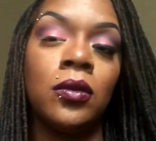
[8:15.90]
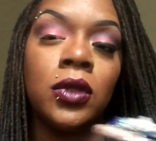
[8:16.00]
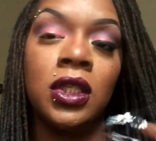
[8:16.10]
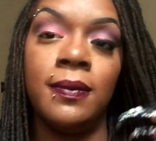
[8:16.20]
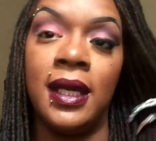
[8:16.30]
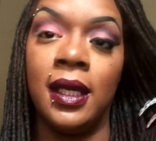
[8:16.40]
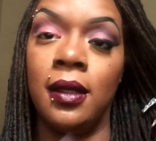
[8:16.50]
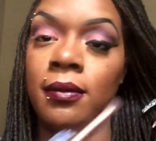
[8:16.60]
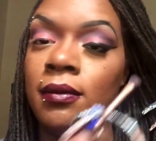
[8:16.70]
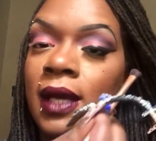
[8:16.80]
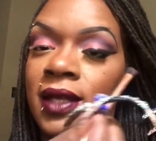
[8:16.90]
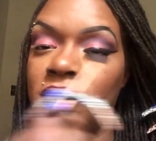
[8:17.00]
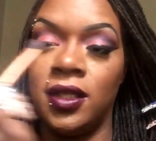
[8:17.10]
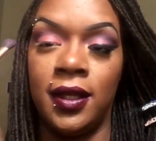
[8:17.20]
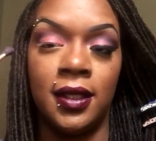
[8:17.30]
to make it
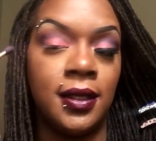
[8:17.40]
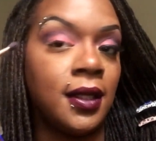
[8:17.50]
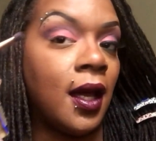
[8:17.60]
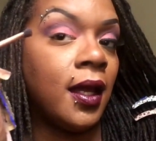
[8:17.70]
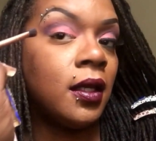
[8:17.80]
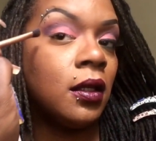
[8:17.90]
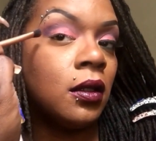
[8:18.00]
match this side.